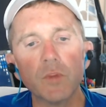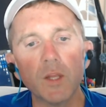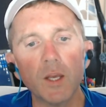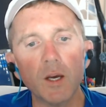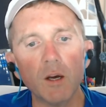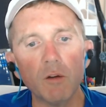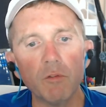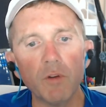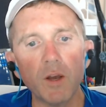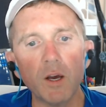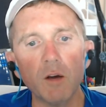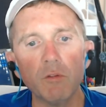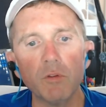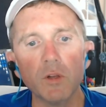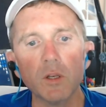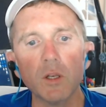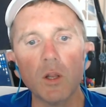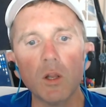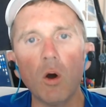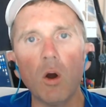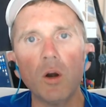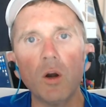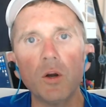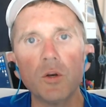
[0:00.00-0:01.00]

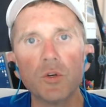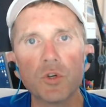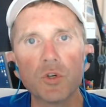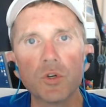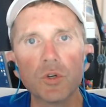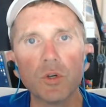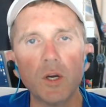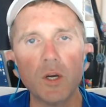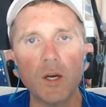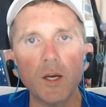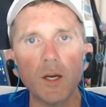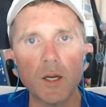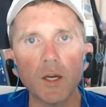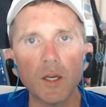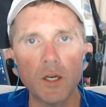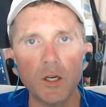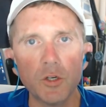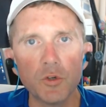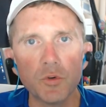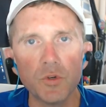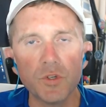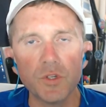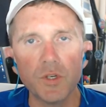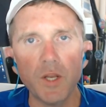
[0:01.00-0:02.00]
large
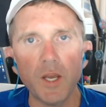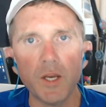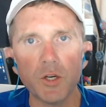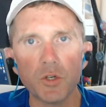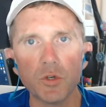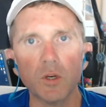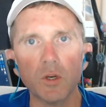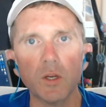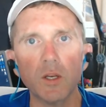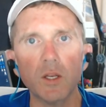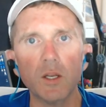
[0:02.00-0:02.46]
country's National